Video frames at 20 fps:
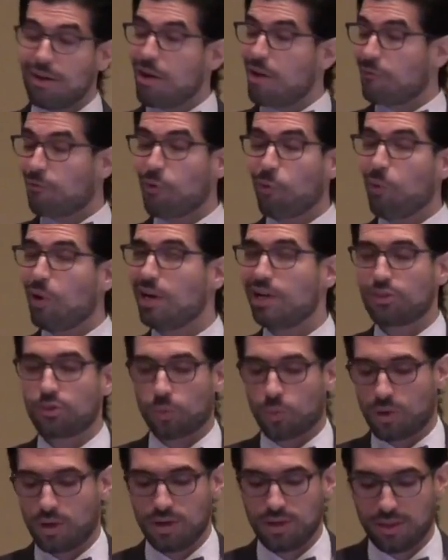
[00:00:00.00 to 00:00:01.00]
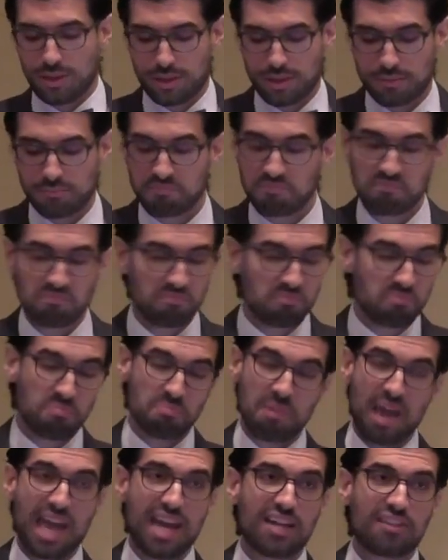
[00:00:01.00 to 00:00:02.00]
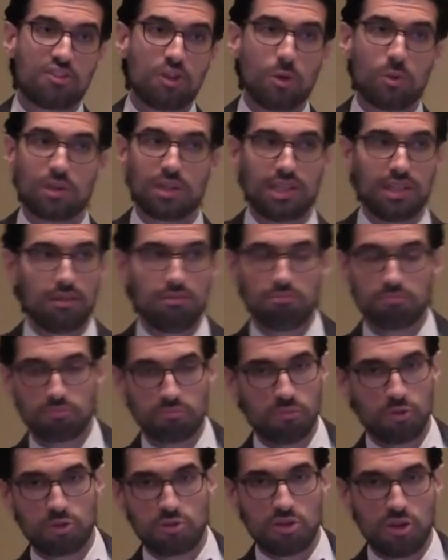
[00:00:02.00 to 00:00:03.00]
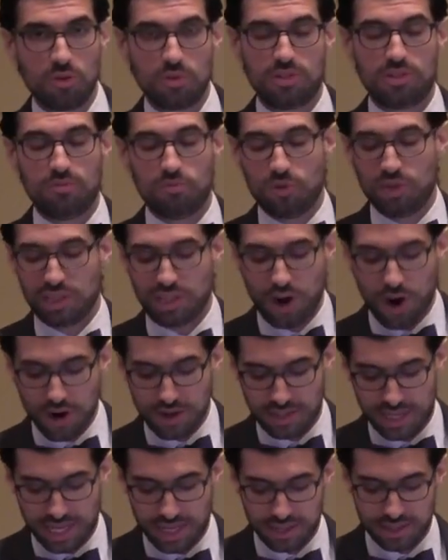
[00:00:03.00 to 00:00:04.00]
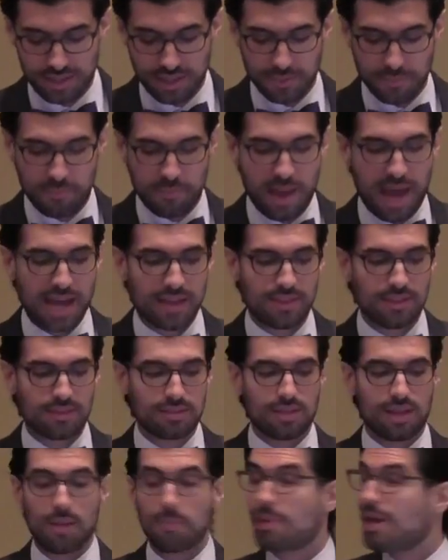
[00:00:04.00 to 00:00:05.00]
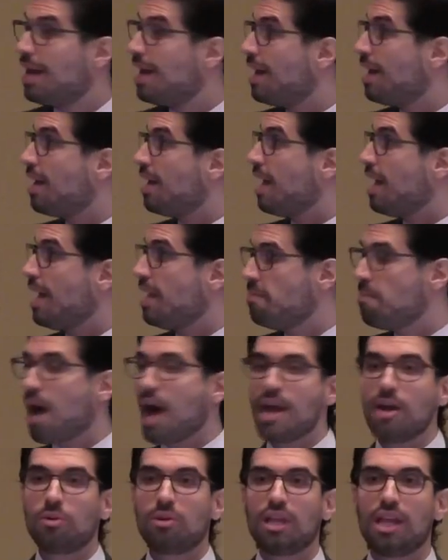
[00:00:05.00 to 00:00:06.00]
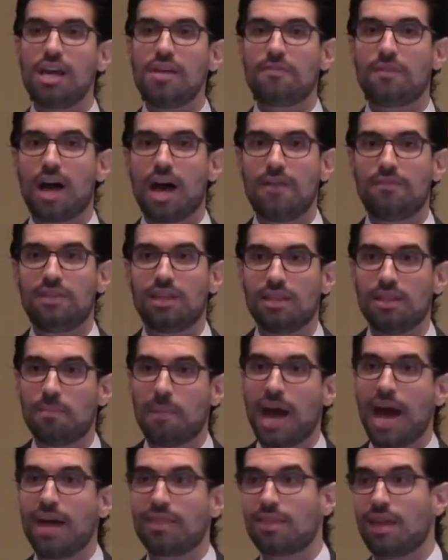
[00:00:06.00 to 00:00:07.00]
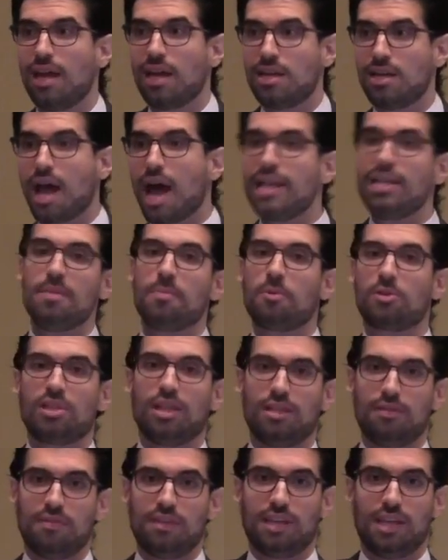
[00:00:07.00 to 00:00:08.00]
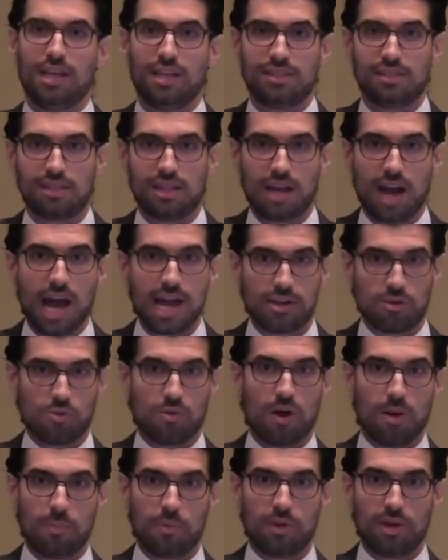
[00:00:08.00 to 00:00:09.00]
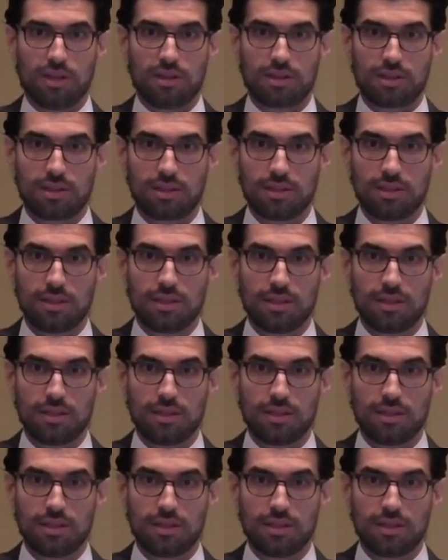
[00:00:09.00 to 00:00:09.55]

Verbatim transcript: For what it's worth, anecdotally, there's no really hard data to back this up. In my own life, I've done the math, 90% of the kids that I grew up with